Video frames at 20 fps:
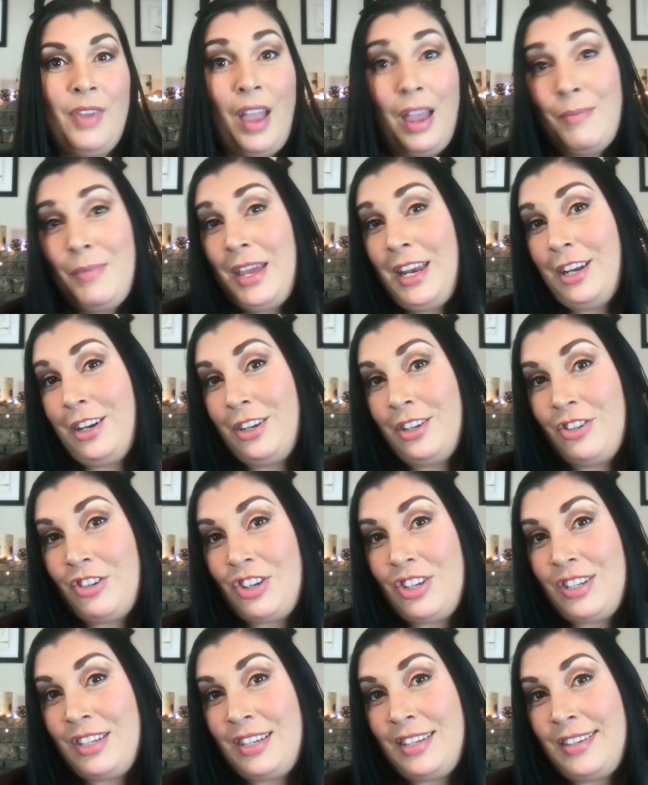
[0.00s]
I made a
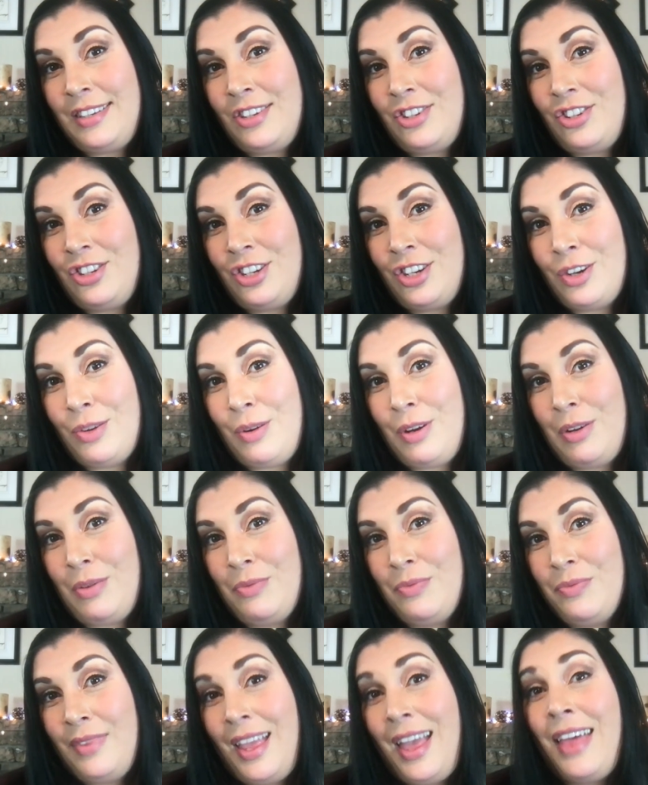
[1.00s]
conscious decision to grow,
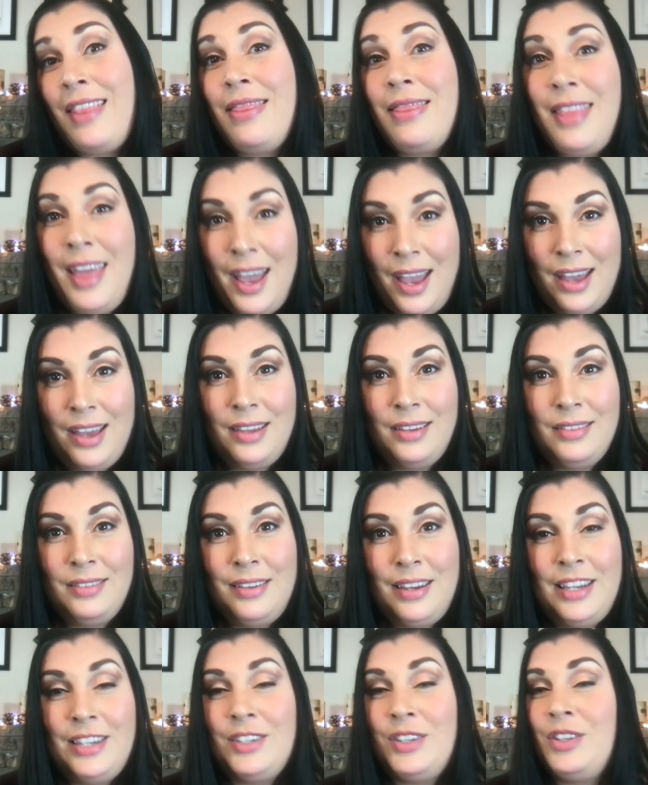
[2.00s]
and that
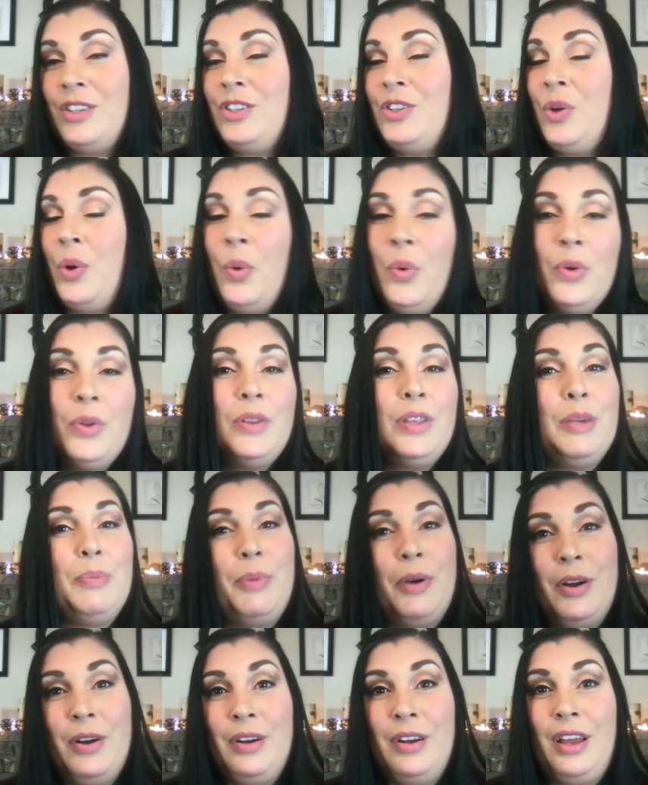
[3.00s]
is totally
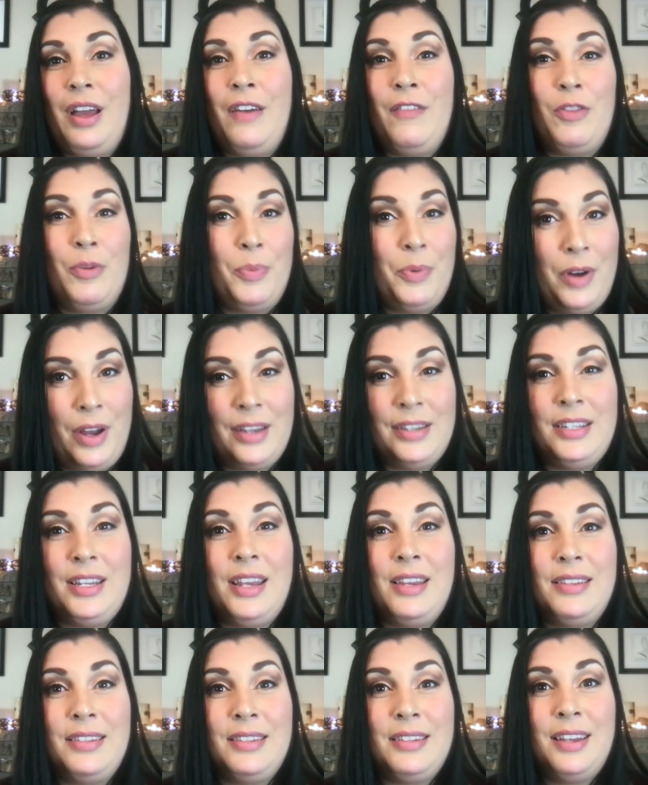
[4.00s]
part of the
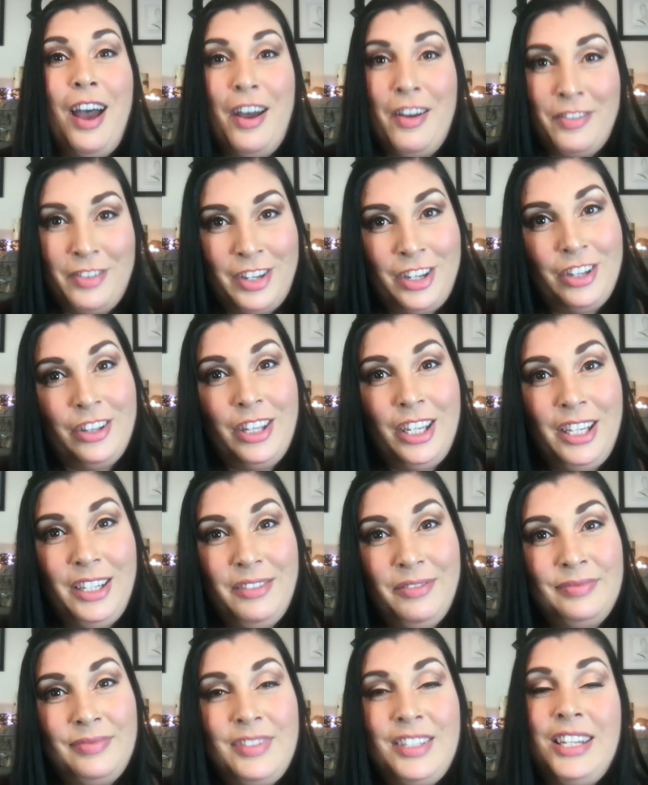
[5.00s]
process of healing.
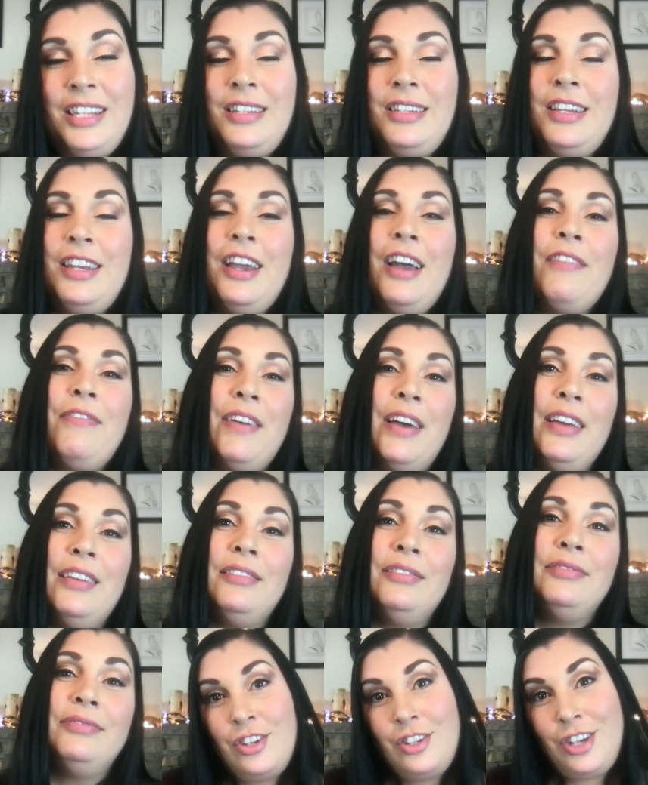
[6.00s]

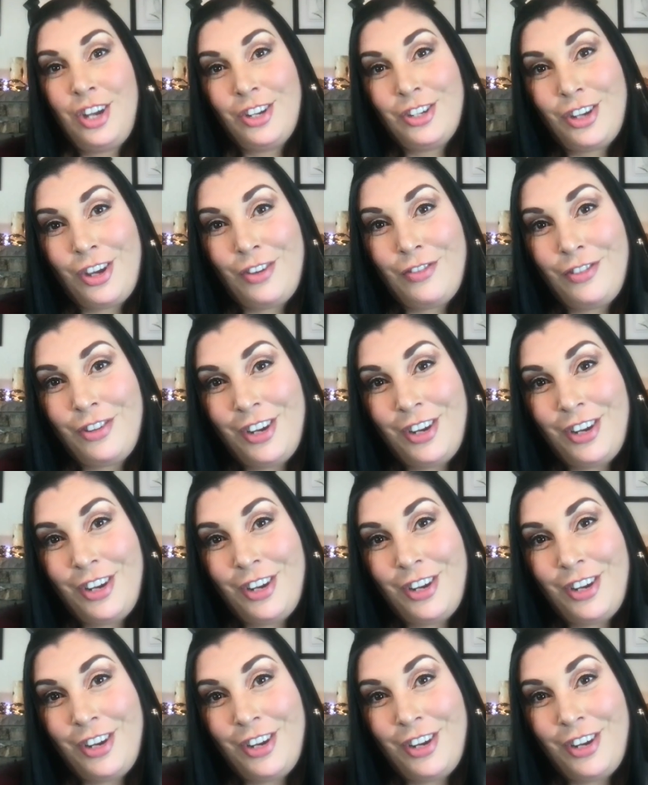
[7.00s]
TTFN, ta-ta for